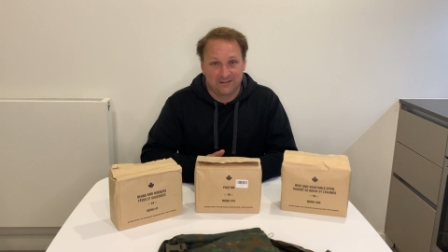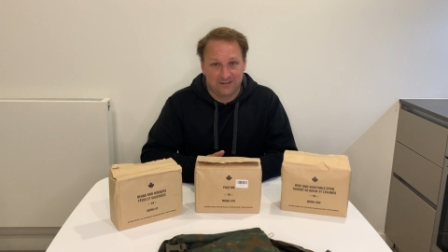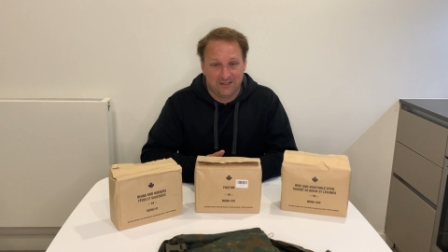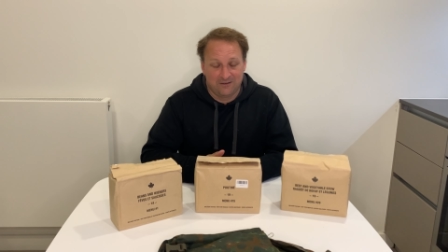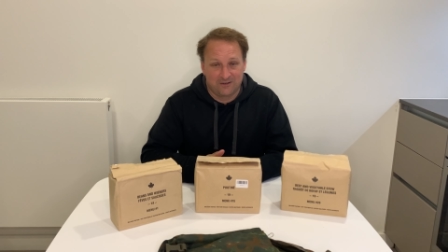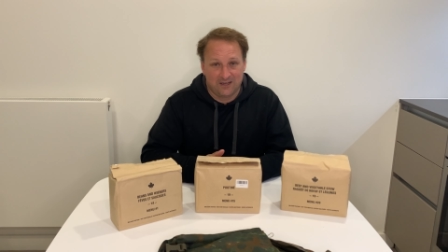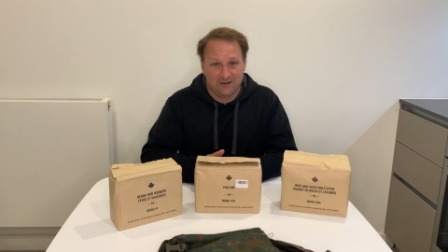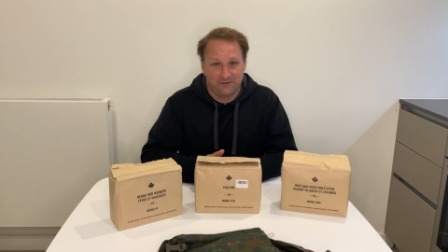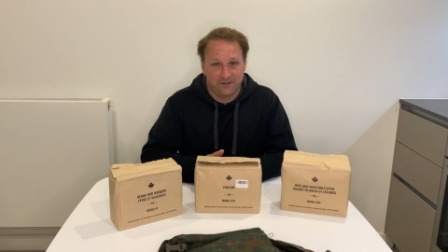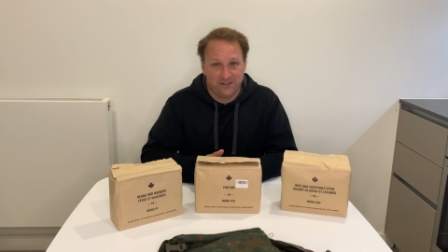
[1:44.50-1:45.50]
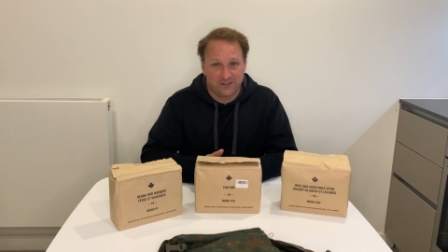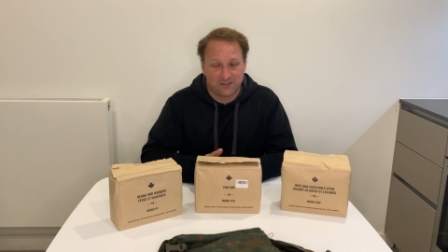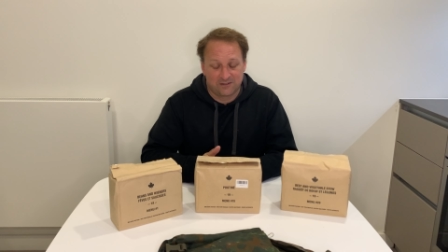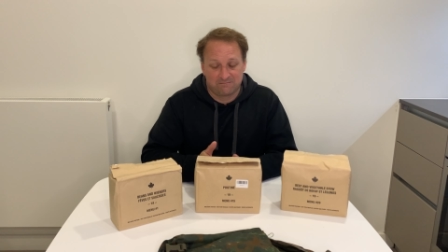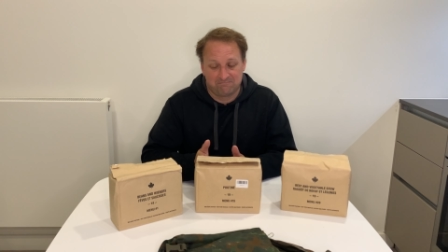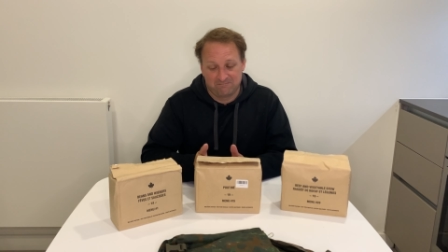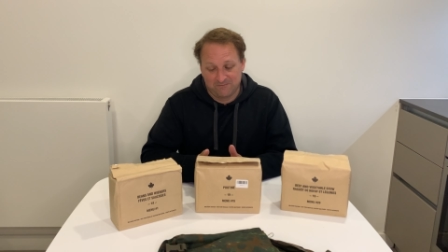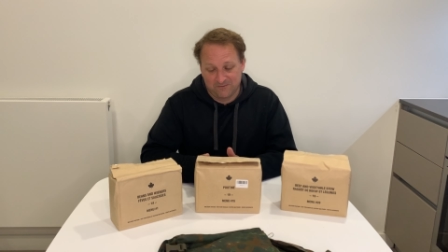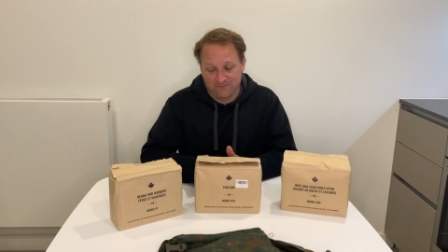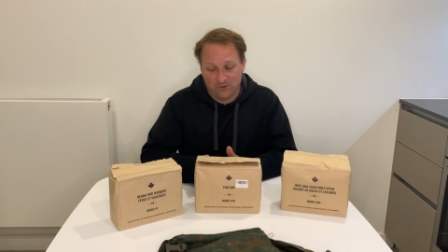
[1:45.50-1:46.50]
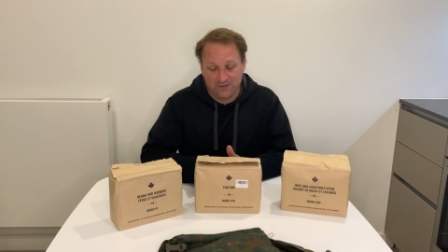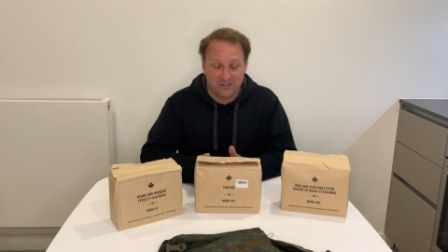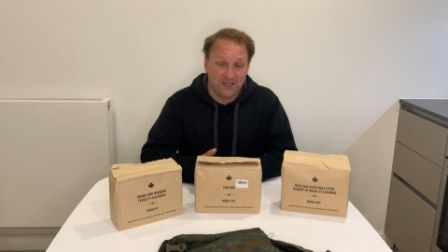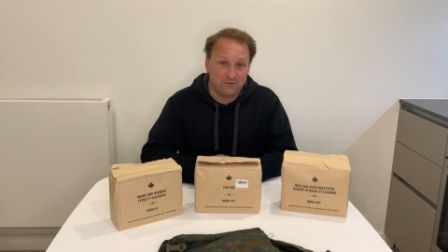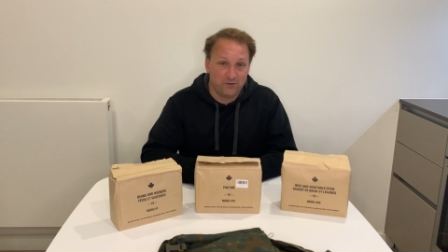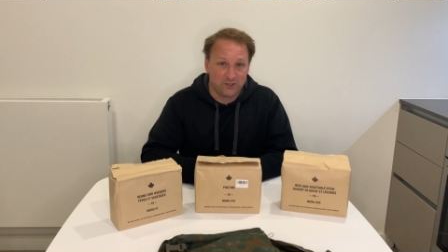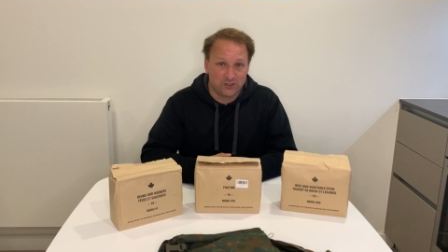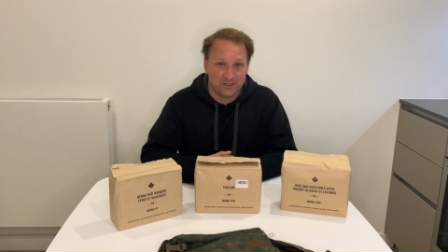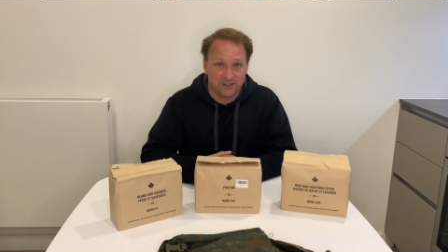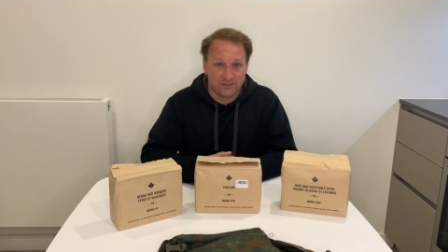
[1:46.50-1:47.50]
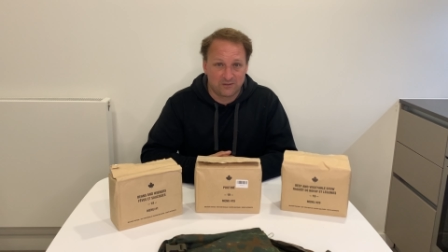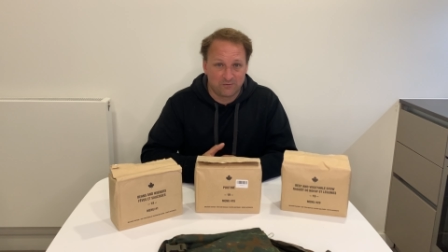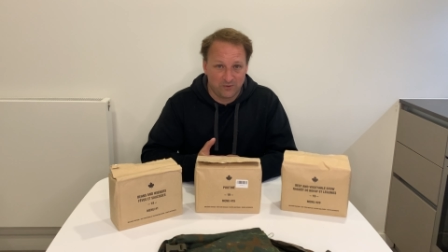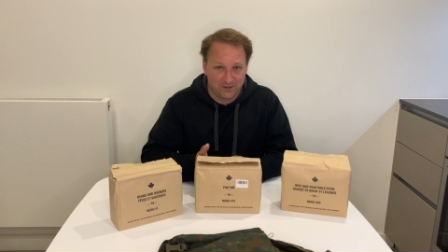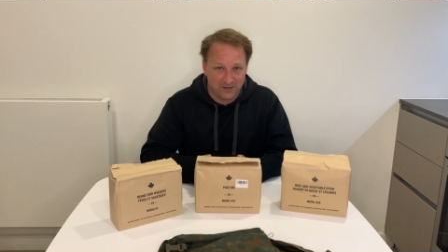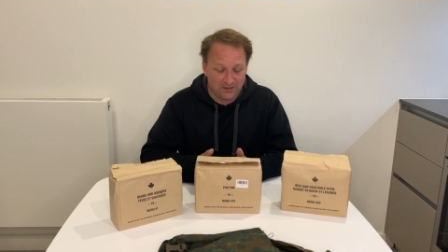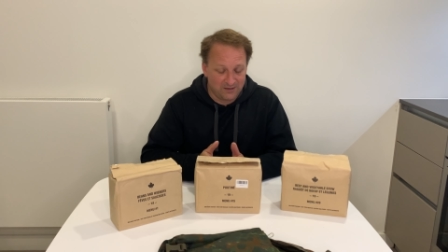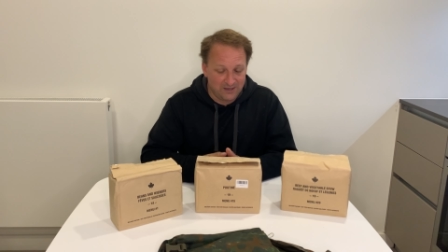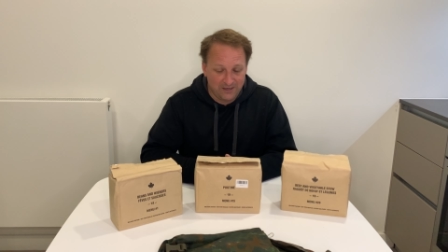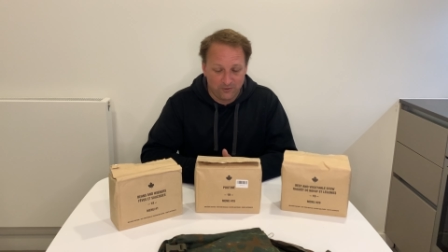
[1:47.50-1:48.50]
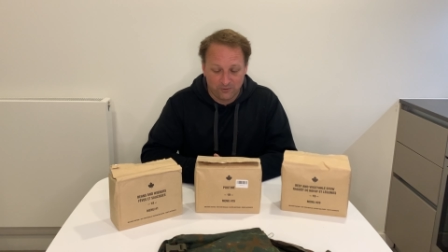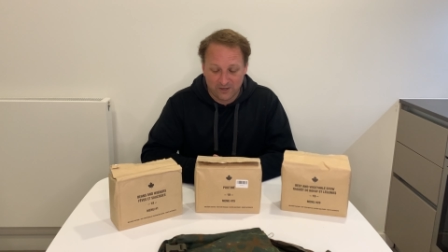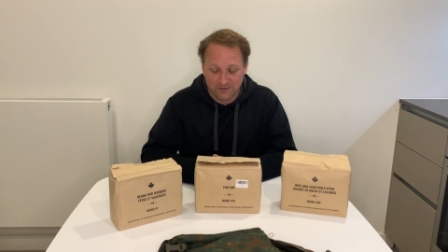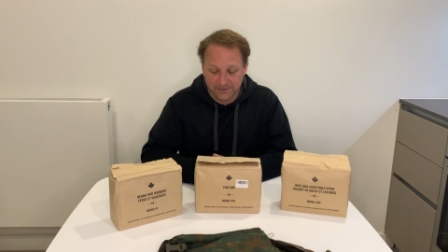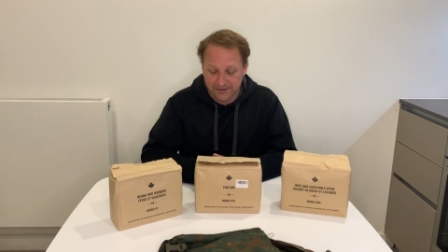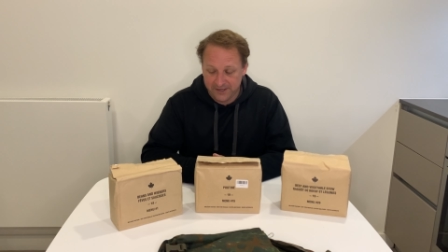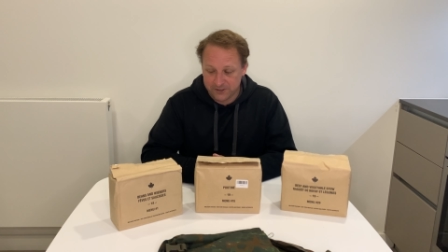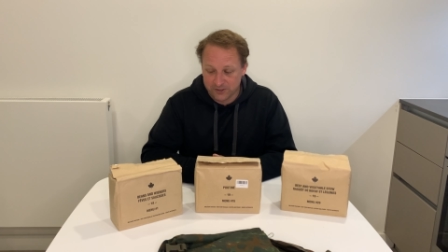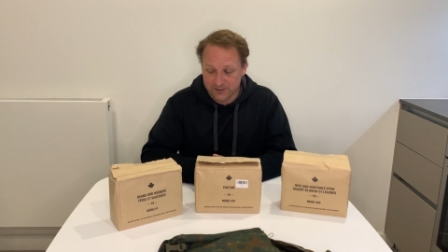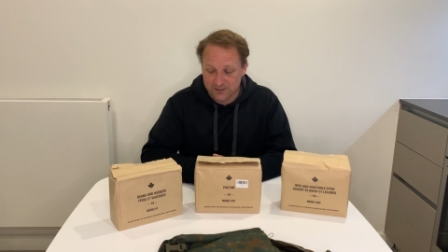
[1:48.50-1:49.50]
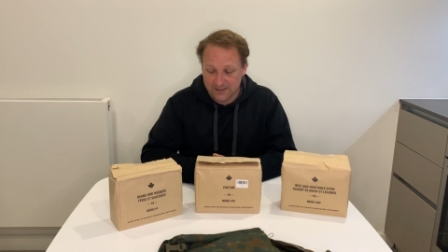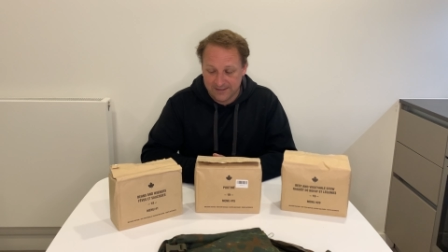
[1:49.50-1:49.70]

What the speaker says: kilocalories for the day, which is within NATO recommendations.